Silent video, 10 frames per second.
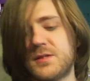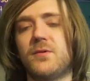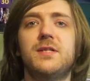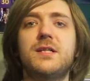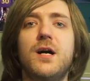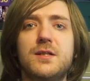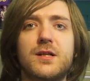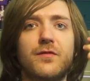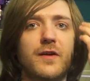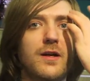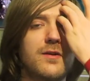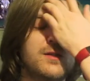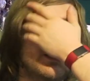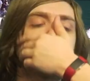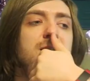So he starts off, he
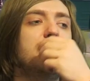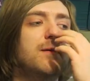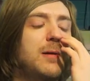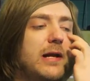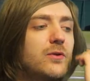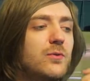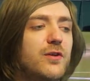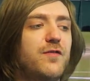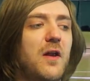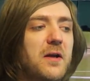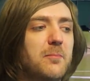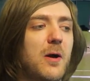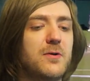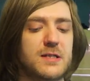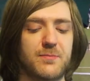goes to see a band called The Flying
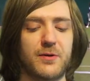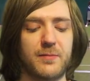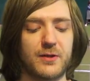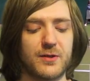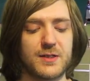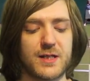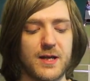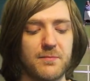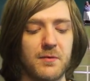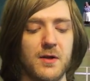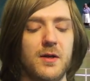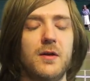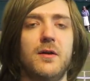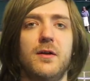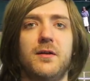Postman because uh, um,
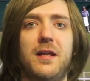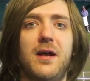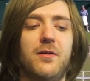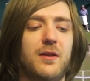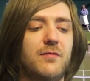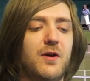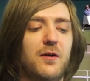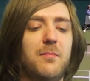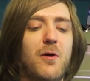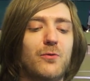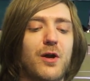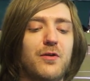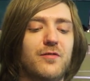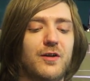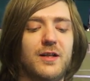they've got a
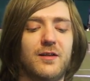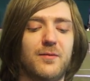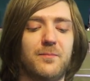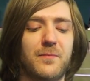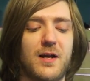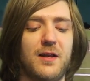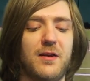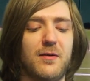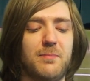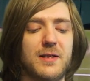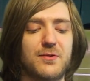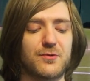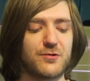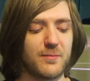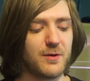Moldovan in them. Uh, they're a
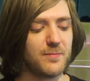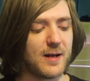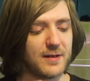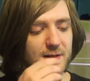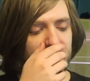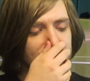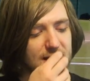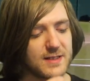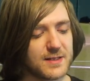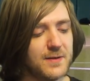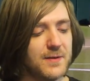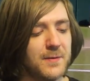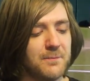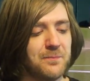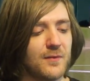Beatles tribute band, and he says,
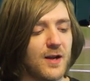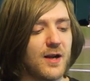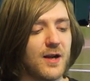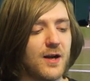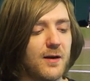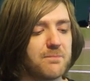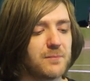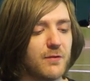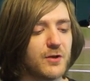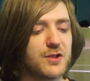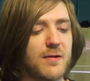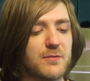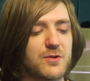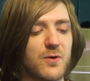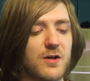uh, I rushed
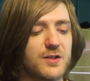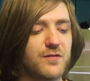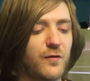around to watch.